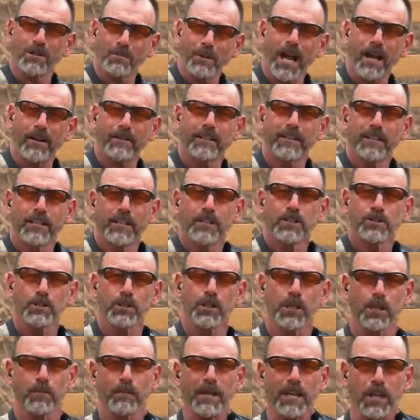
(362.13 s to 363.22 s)
about so
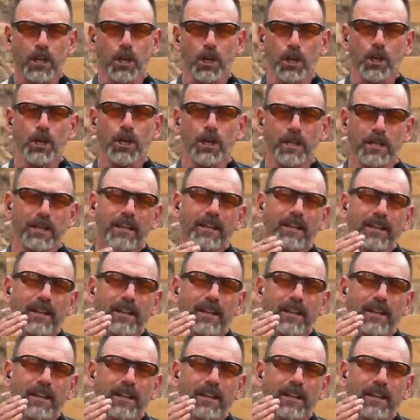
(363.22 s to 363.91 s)
you can make good,